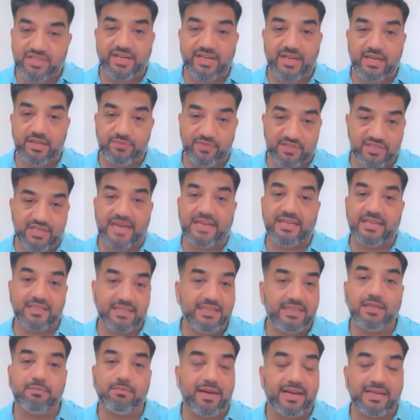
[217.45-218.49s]
change which I
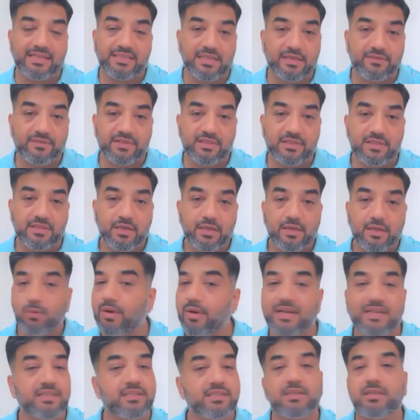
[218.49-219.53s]
see in myself is
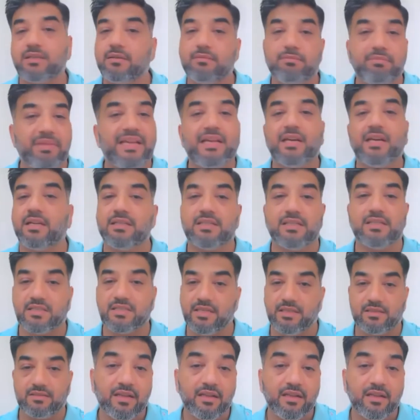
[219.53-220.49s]
one is being consistent,